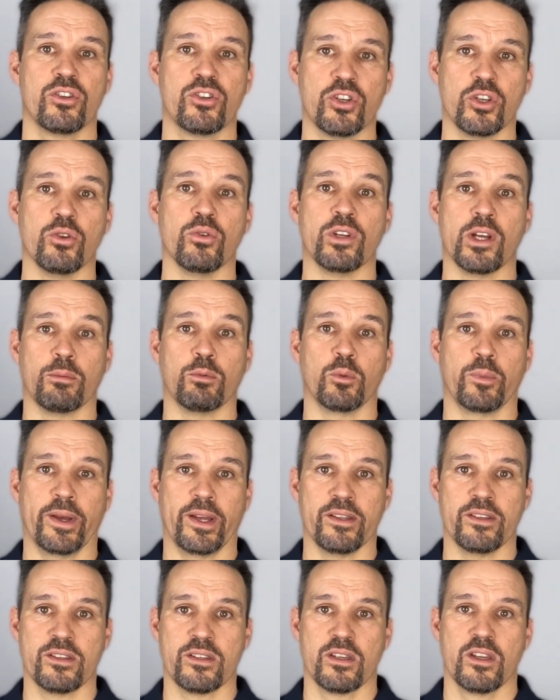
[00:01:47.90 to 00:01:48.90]
two double
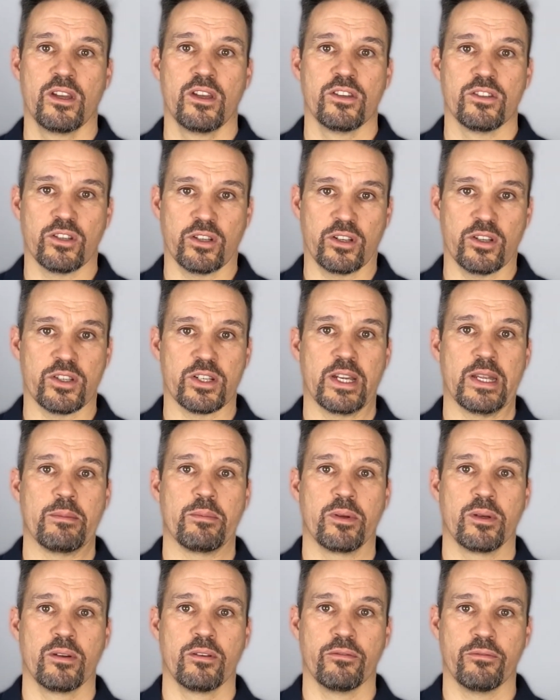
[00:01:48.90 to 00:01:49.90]
beds, so you can
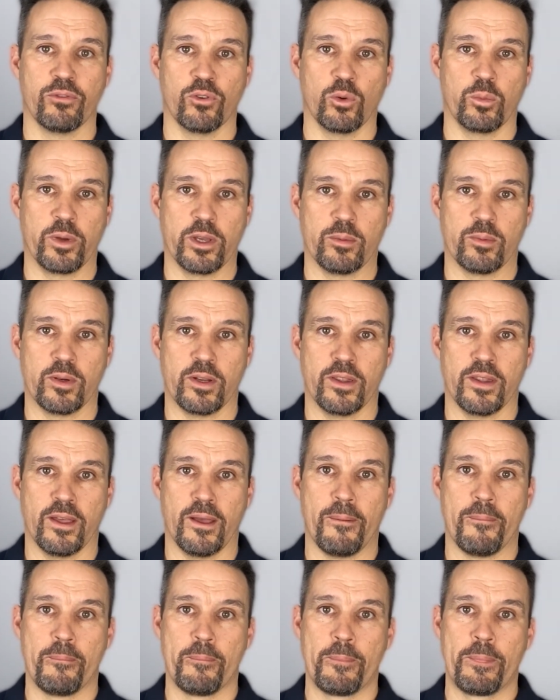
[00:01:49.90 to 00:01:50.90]
sleep four people in
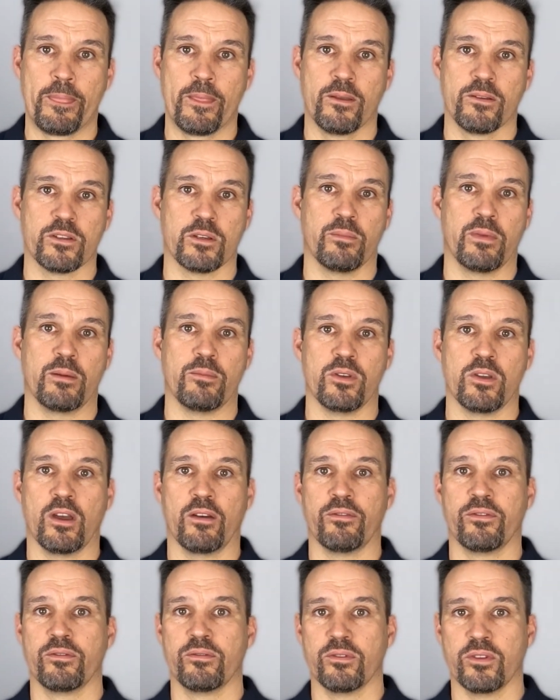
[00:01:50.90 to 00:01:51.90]
there. Maybe you
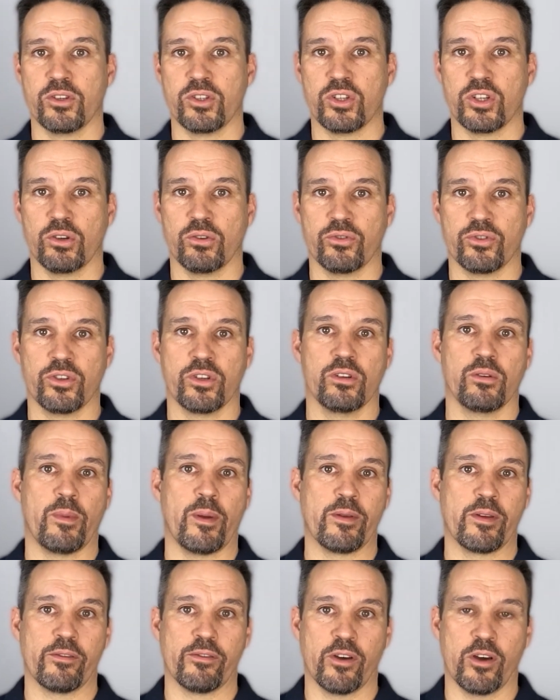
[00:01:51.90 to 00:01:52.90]
have children, or
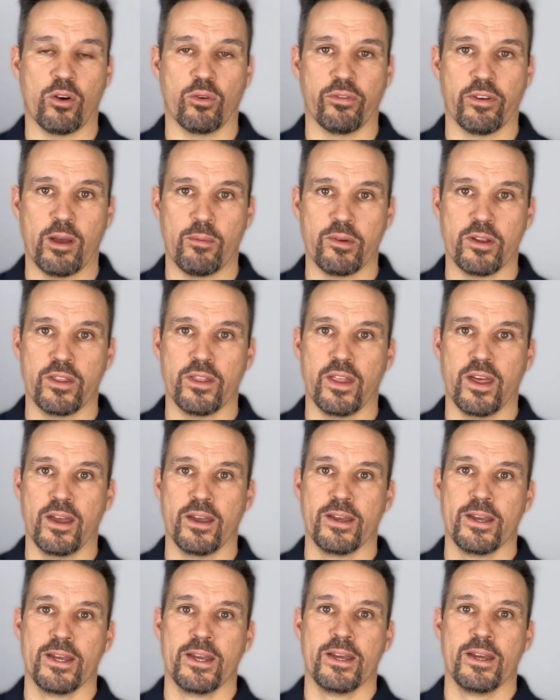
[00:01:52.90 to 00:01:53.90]
maybe you have the whole family in
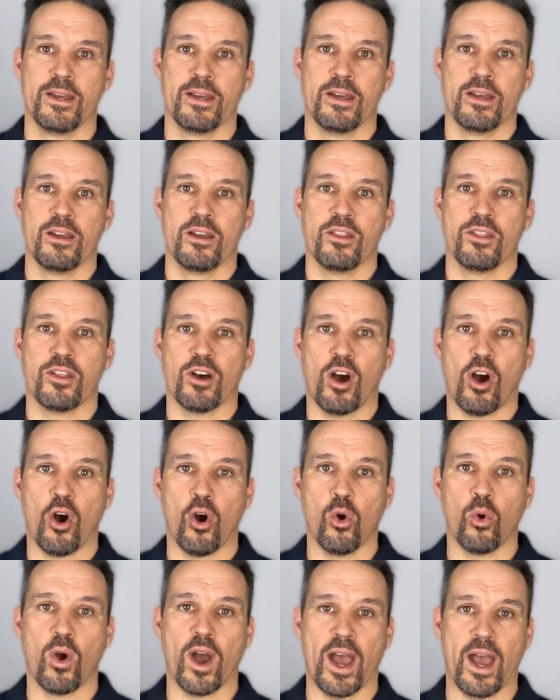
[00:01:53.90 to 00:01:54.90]
there. The
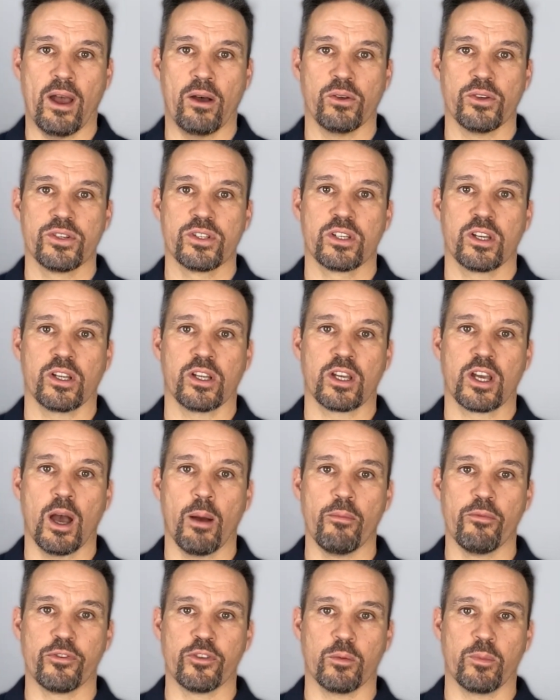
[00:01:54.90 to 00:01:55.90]
whole house can
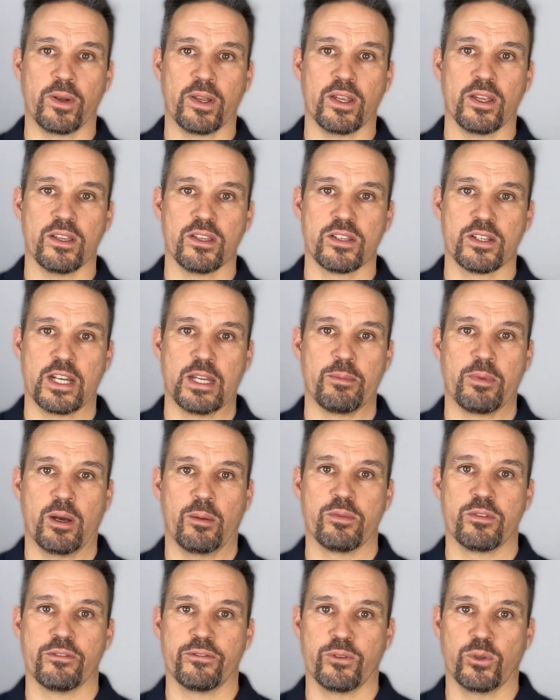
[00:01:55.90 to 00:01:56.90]
comfortably sleep
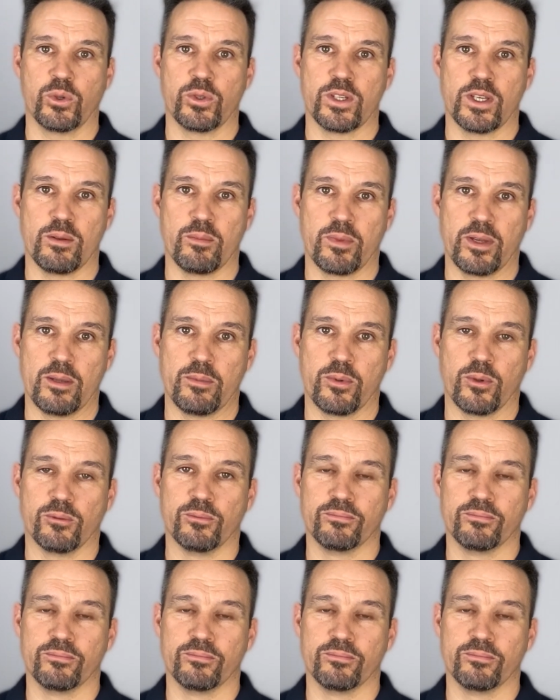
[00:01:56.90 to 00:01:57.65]
up to fourteen people.